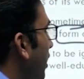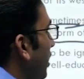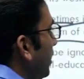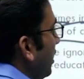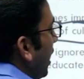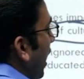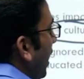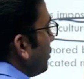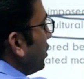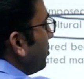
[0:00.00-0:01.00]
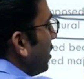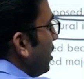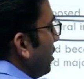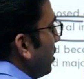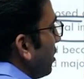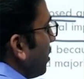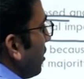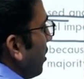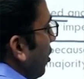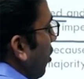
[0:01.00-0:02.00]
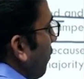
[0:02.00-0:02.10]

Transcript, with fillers: the hegemony of